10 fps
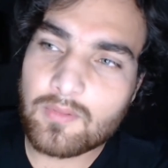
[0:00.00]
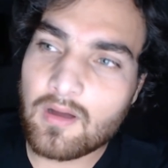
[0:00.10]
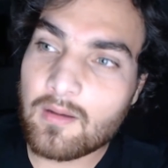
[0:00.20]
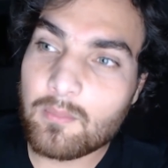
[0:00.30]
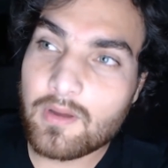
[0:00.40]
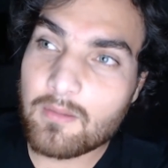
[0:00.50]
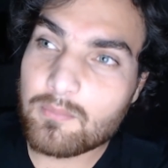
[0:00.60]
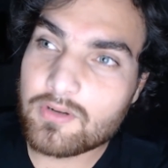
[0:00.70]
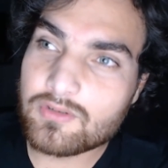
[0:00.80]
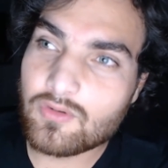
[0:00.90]
But I'm
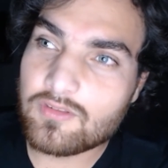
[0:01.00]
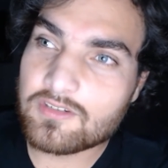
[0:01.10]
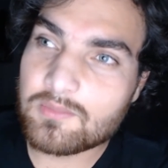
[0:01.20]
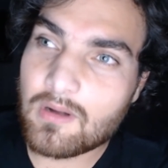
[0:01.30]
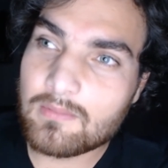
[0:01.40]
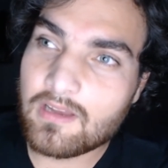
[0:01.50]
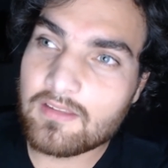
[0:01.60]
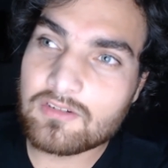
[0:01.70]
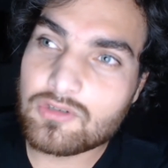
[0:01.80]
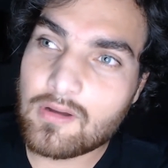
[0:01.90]
pretty sure there's probably
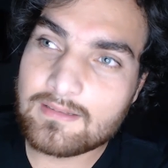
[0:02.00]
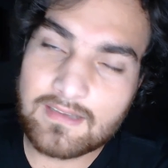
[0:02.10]
other trials